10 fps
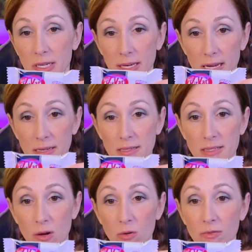Kat
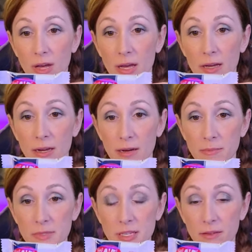itself
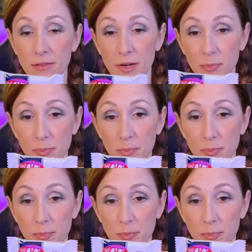comes in a very